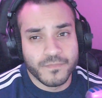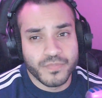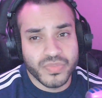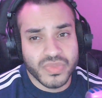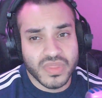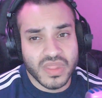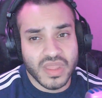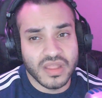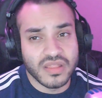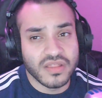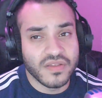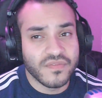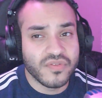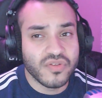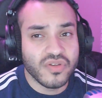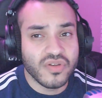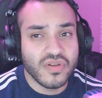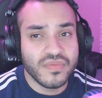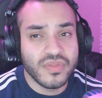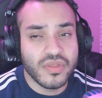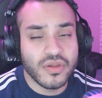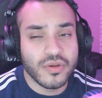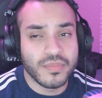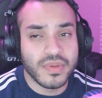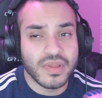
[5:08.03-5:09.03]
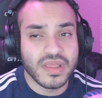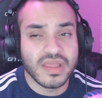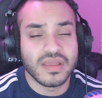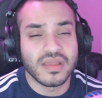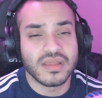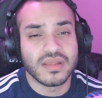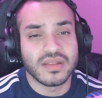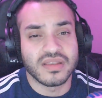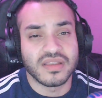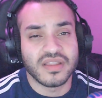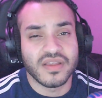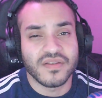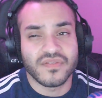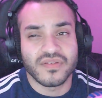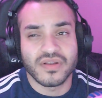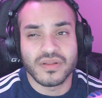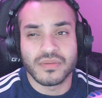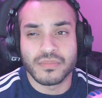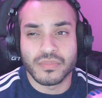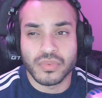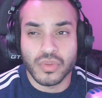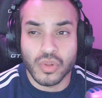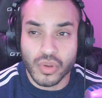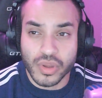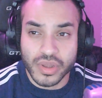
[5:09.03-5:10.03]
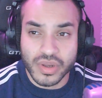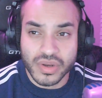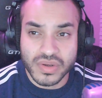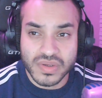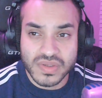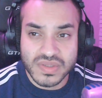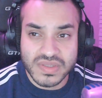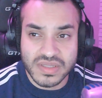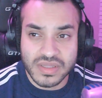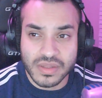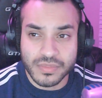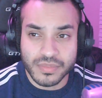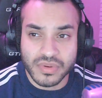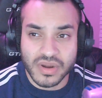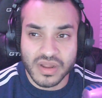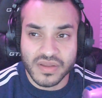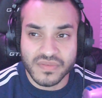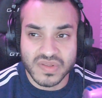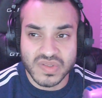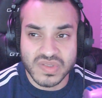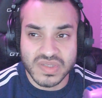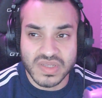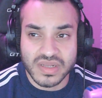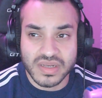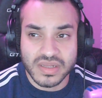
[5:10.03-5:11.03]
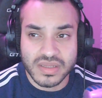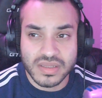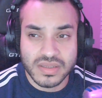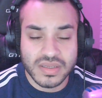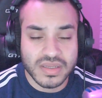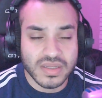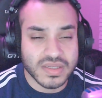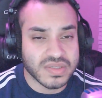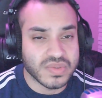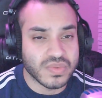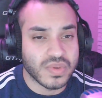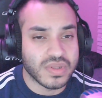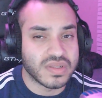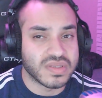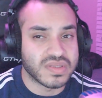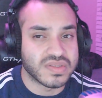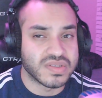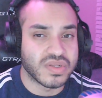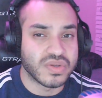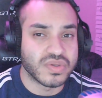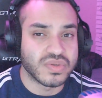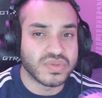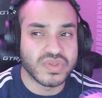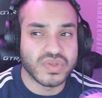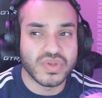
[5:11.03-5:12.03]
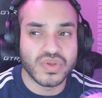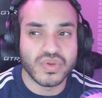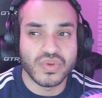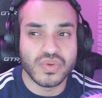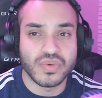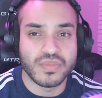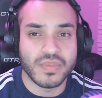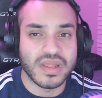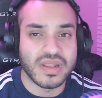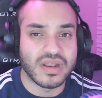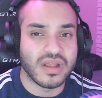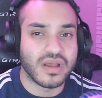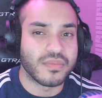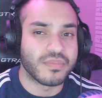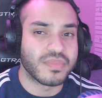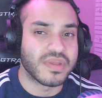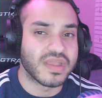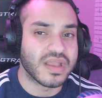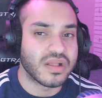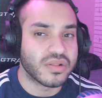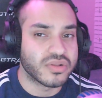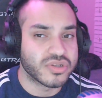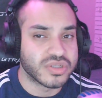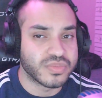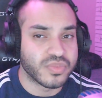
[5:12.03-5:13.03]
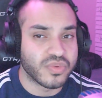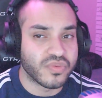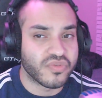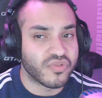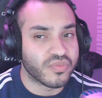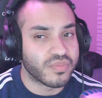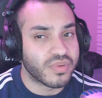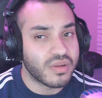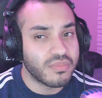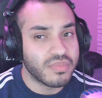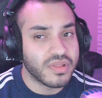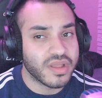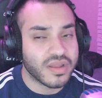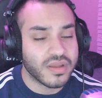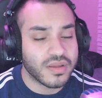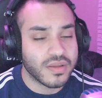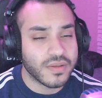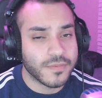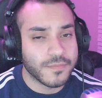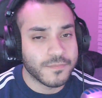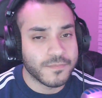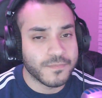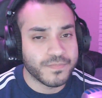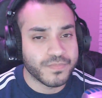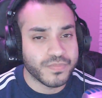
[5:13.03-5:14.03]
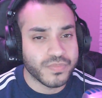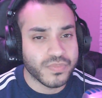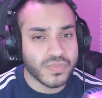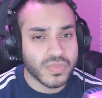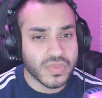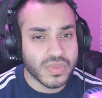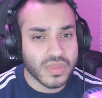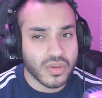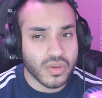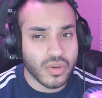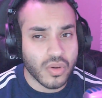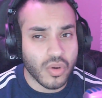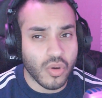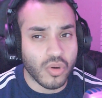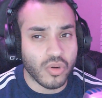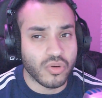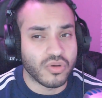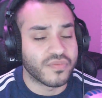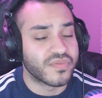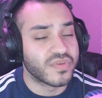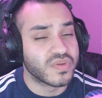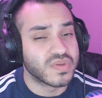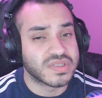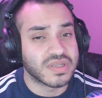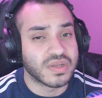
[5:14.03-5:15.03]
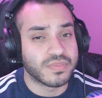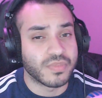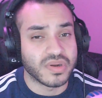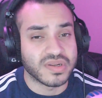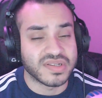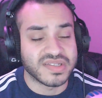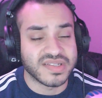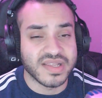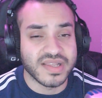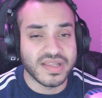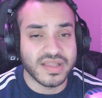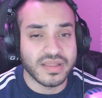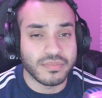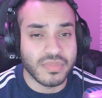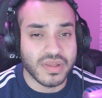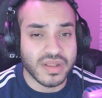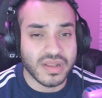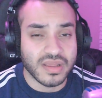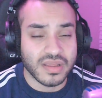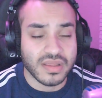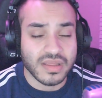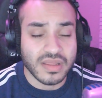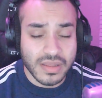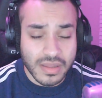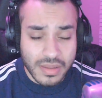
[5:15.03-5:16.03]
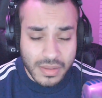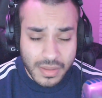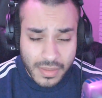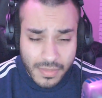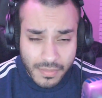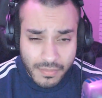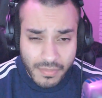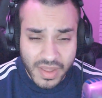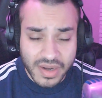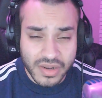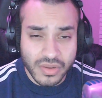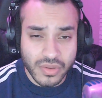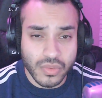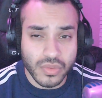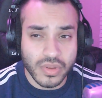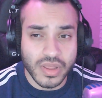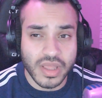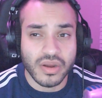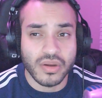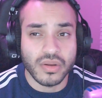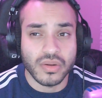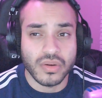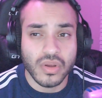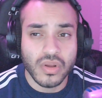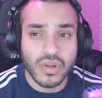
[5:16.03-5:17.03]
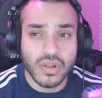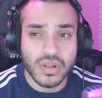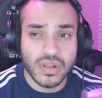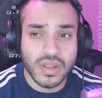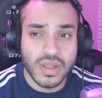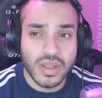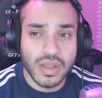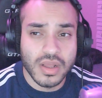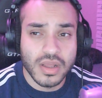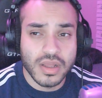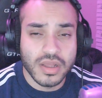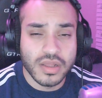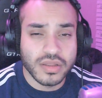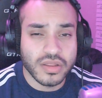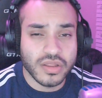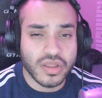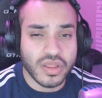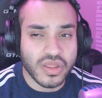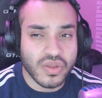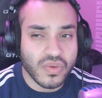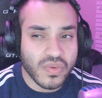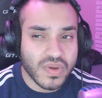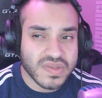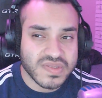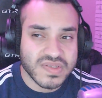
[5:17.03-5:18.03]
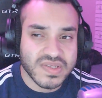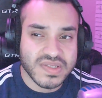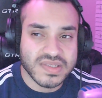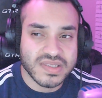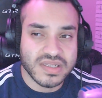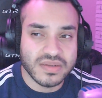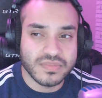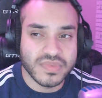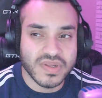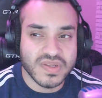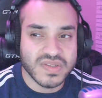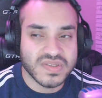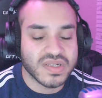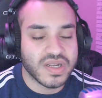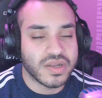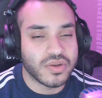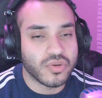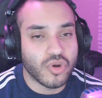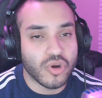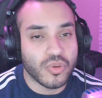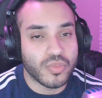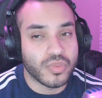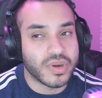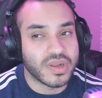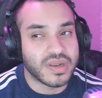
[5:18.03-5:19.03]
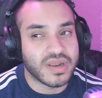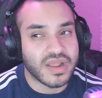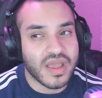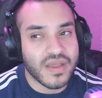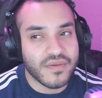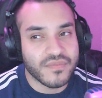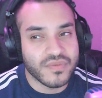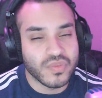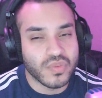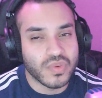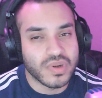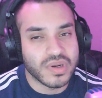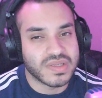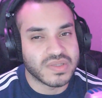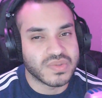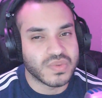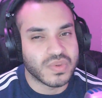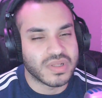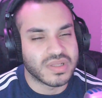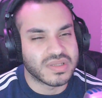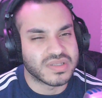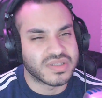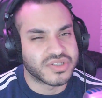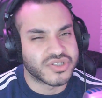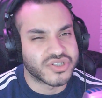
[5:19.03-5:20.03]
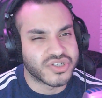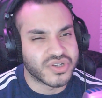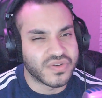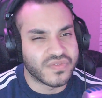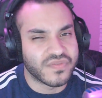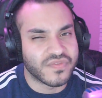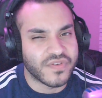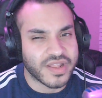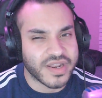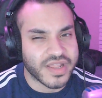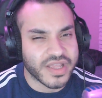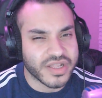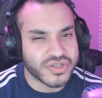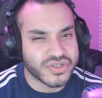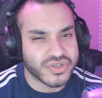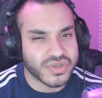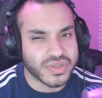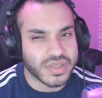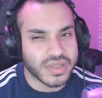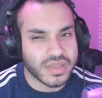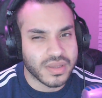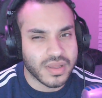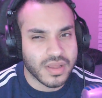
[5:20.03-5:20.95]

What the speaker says: In the view of there being different employers in the private setting, as well as those who may not be eligible for public or refuse to partake in medical care at all, the US system doesn't incorporate everyone as well as it should financially.